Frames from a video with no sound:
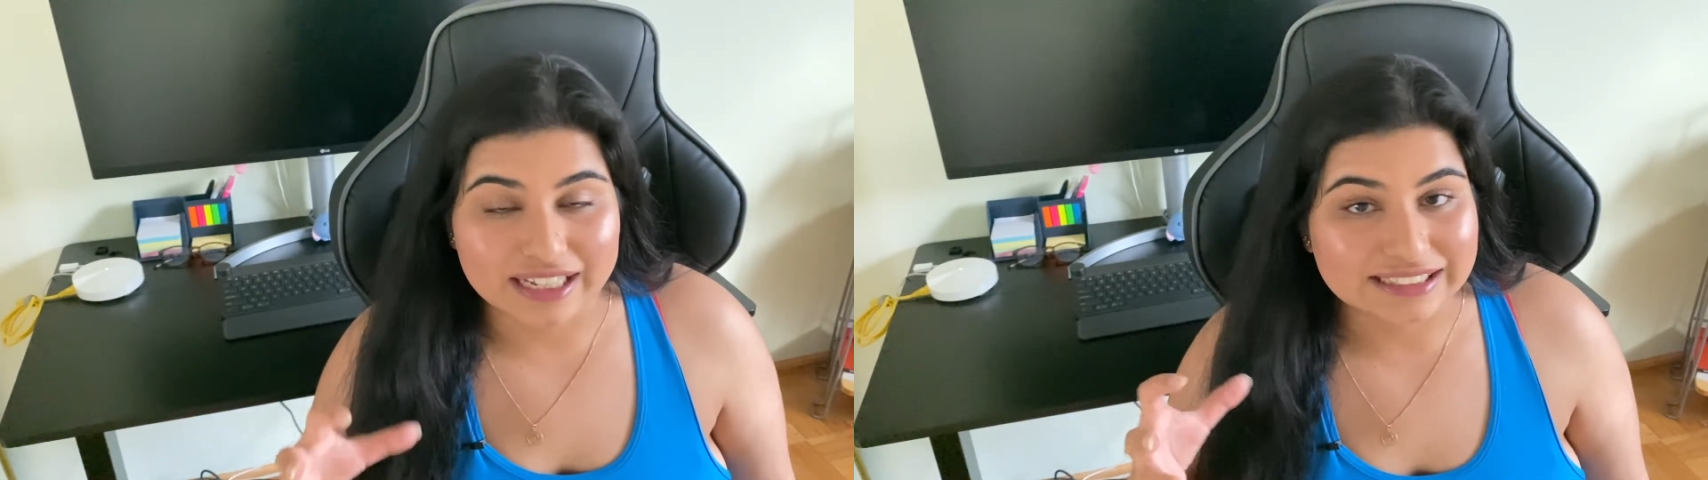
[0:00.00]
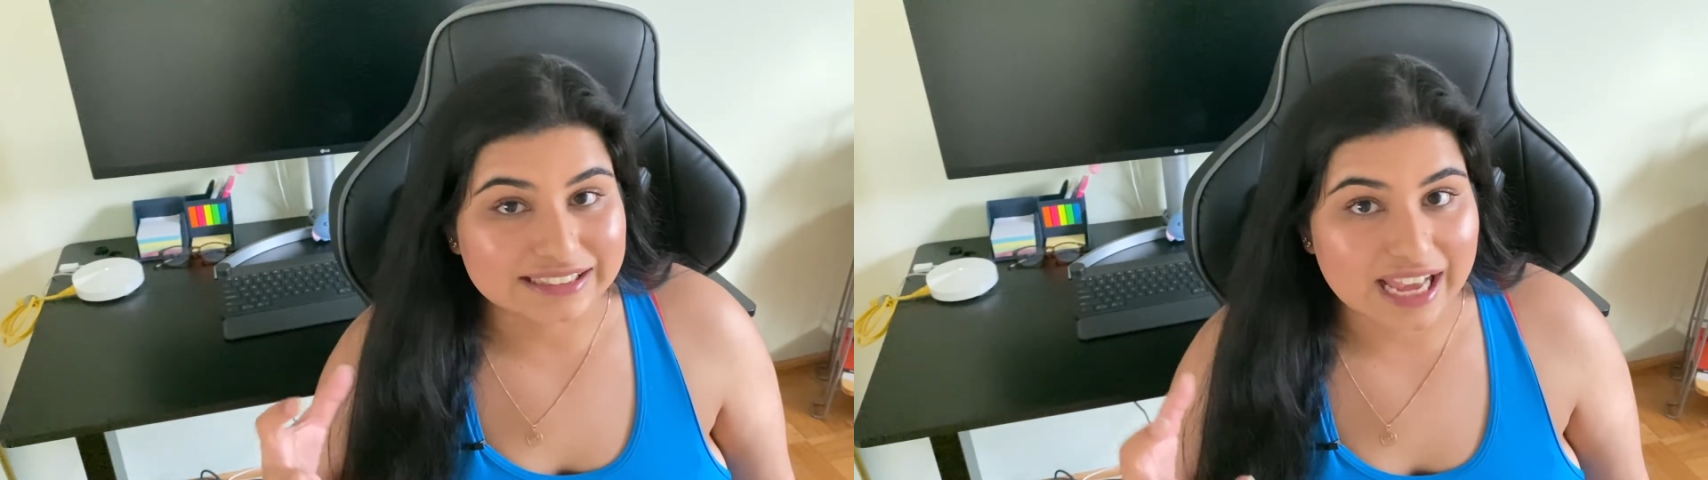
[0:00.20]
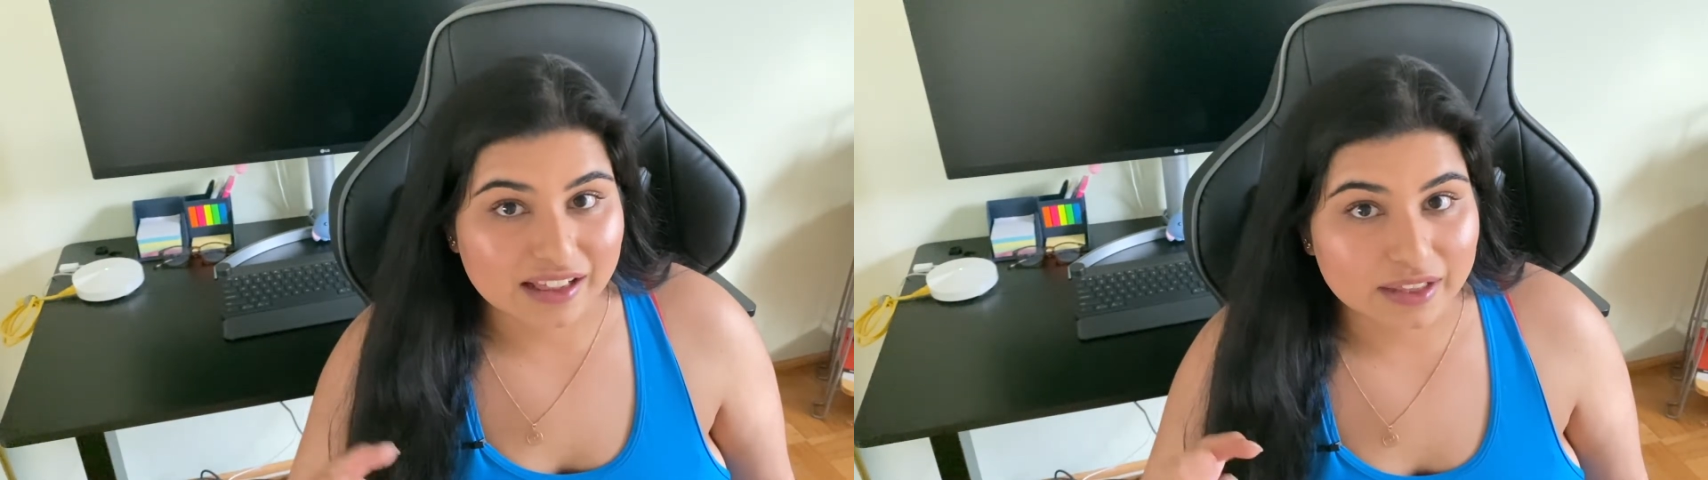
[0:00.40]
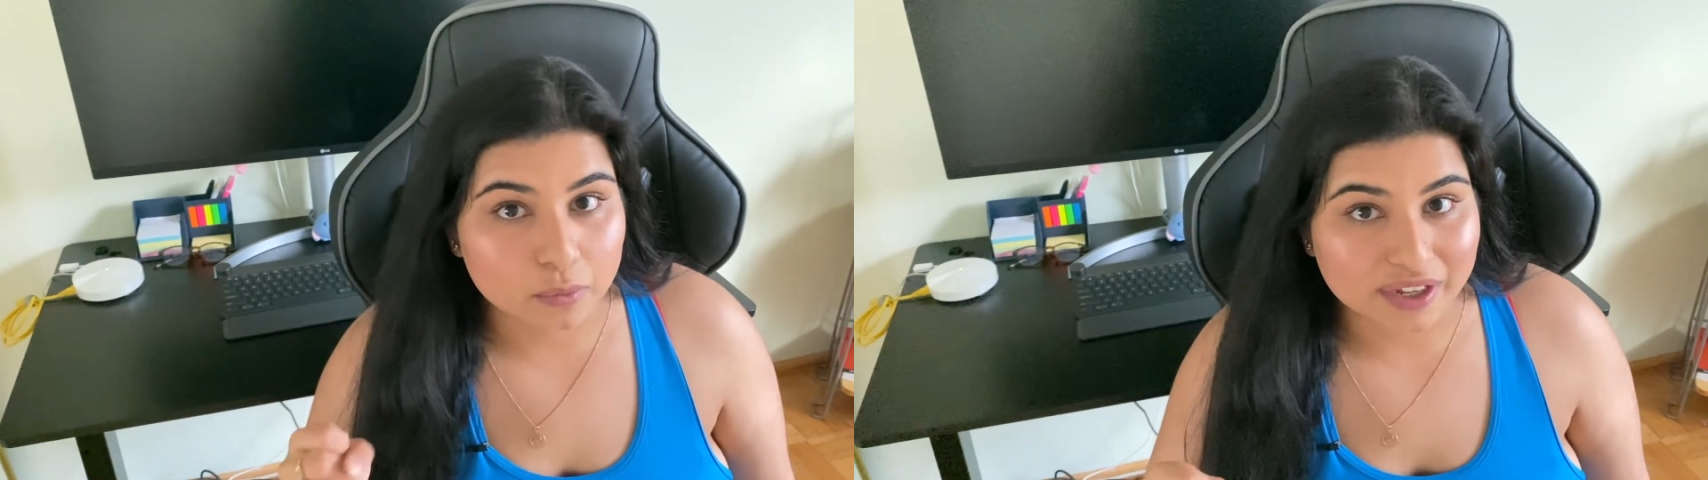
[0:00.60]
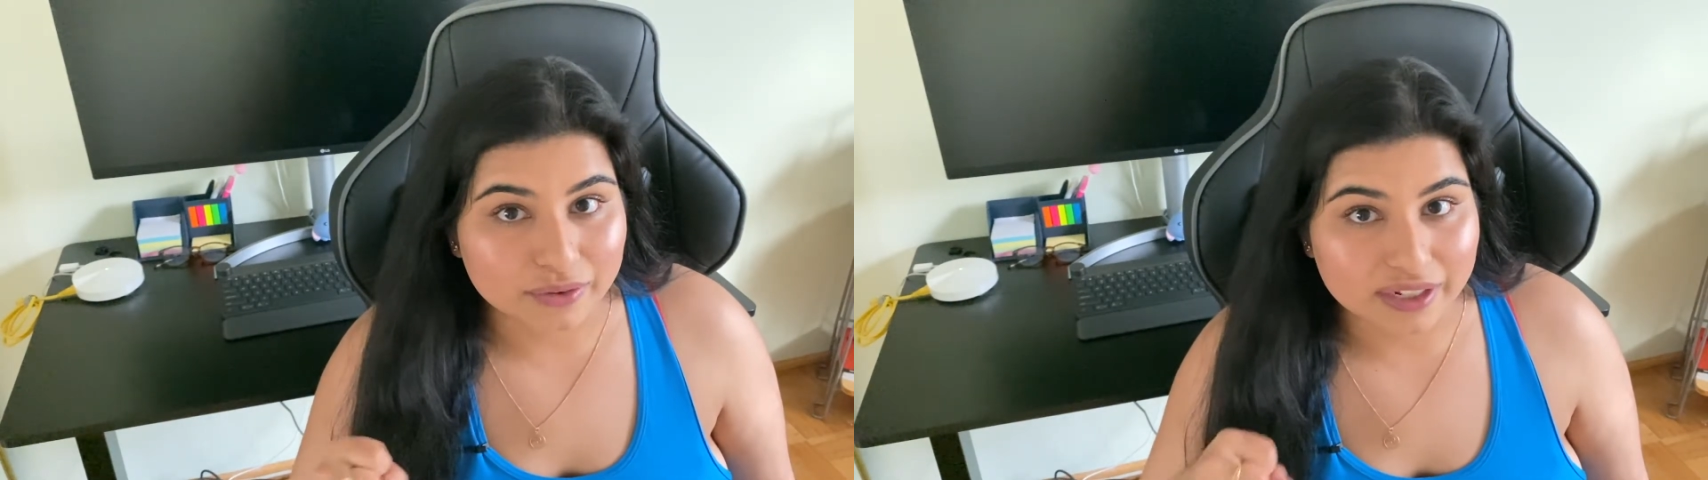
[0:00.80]
exactly
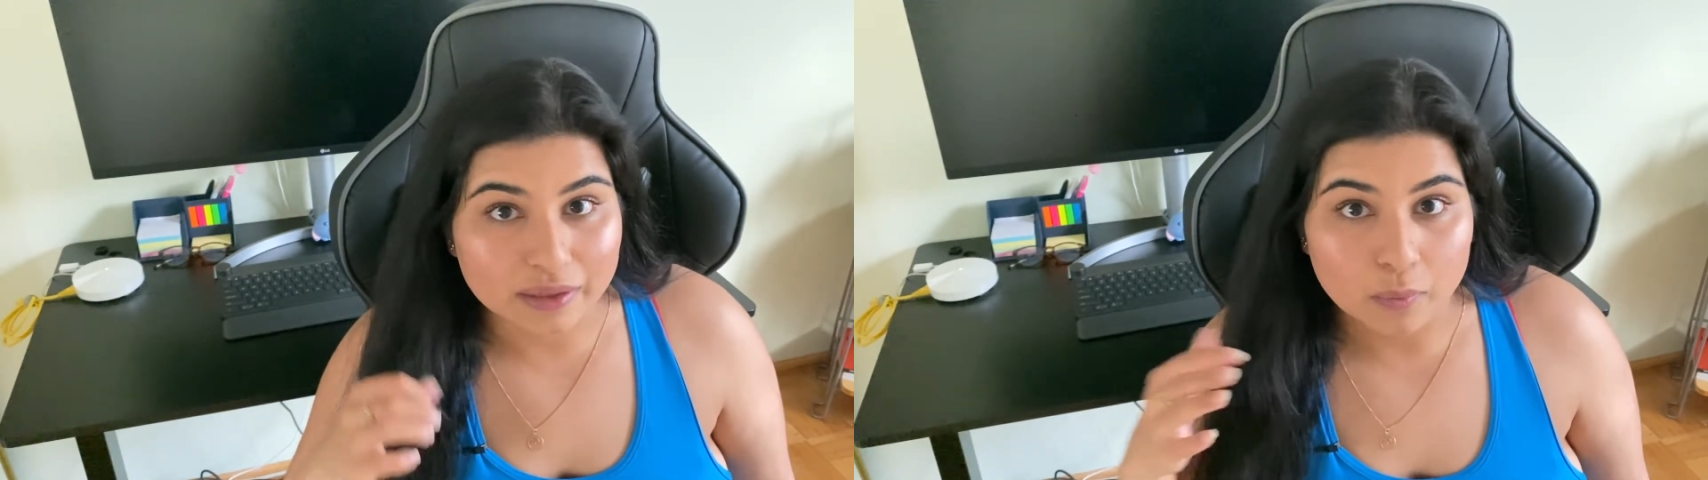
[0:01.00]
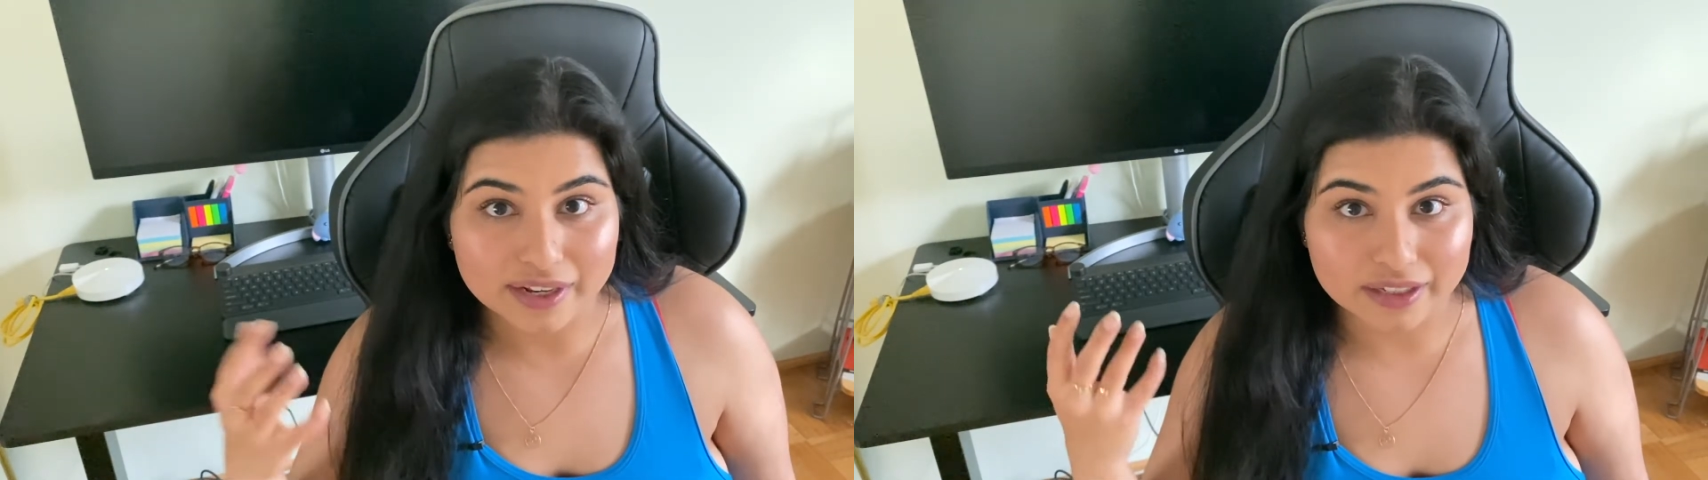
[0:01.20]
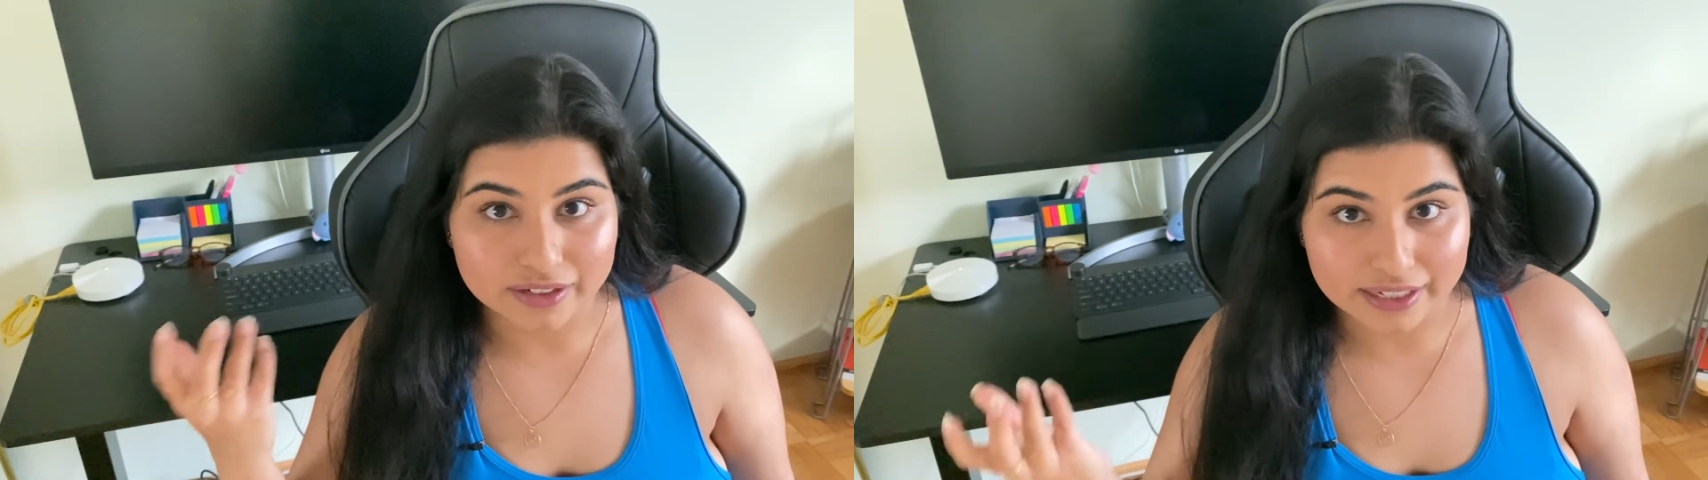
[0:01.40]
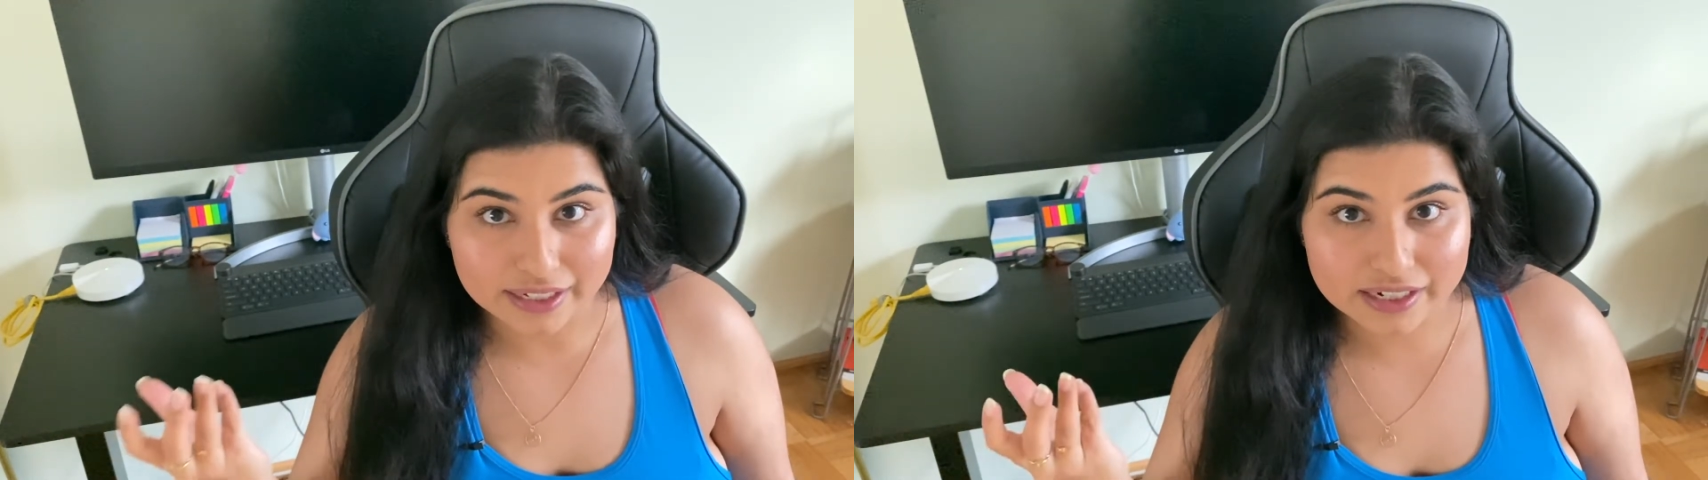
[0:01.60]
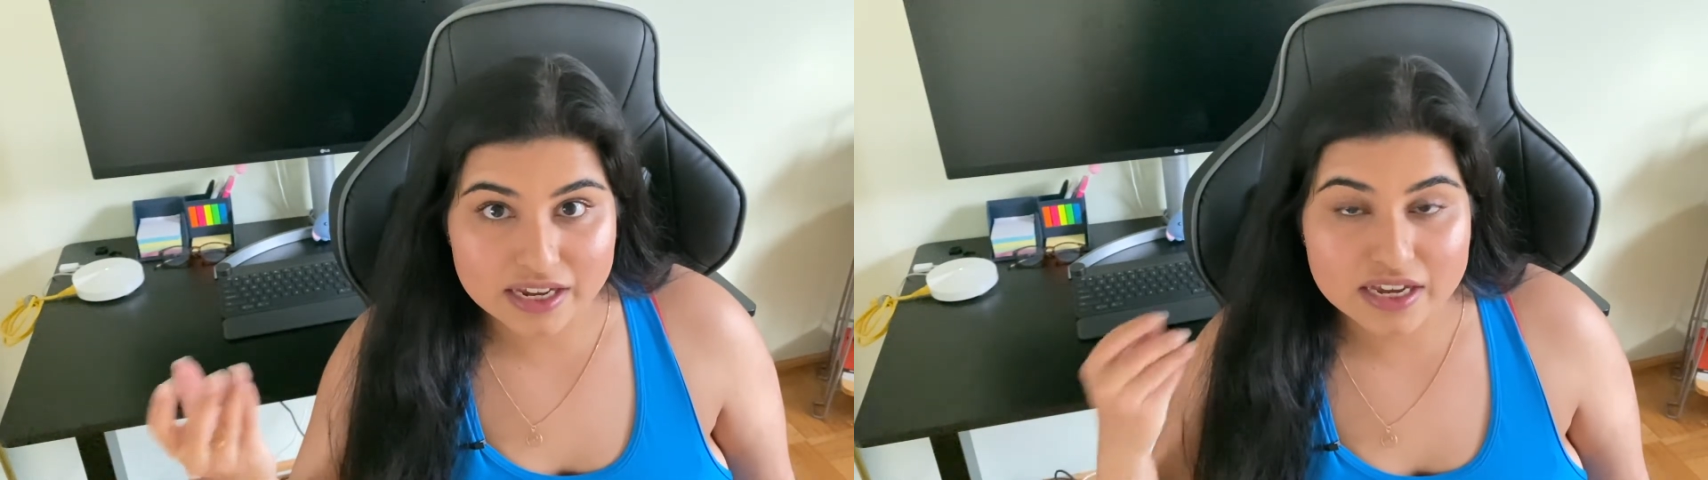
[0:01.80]
what you need when you need
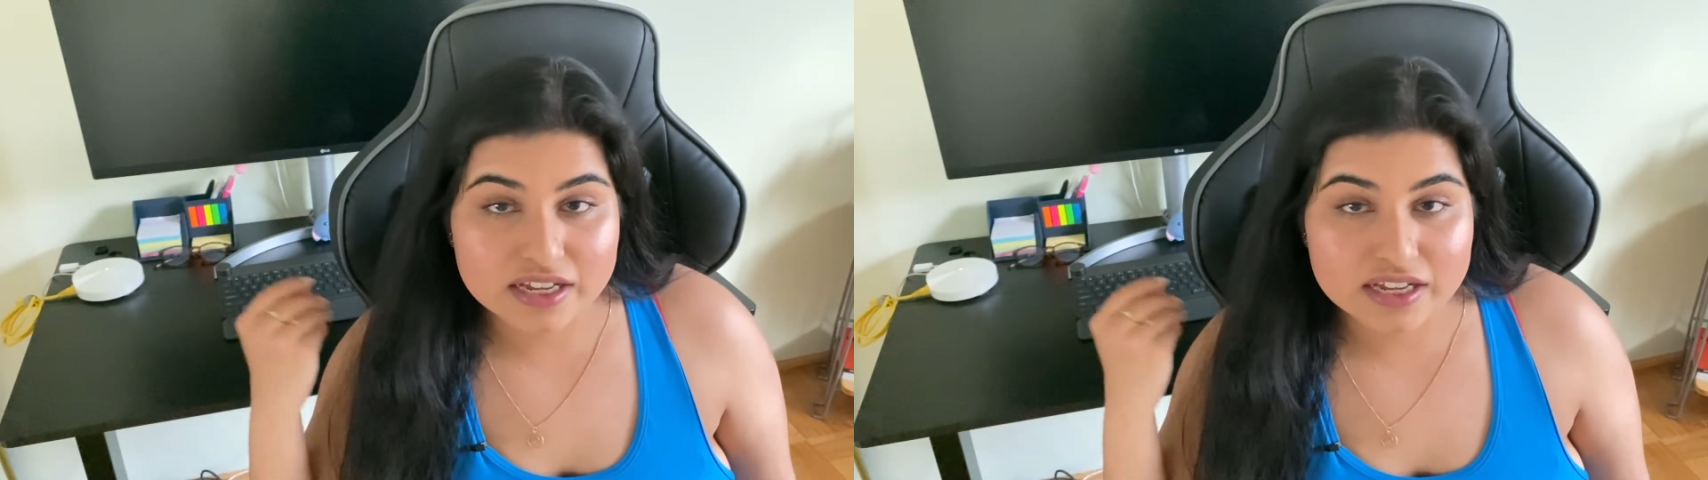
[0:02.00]
it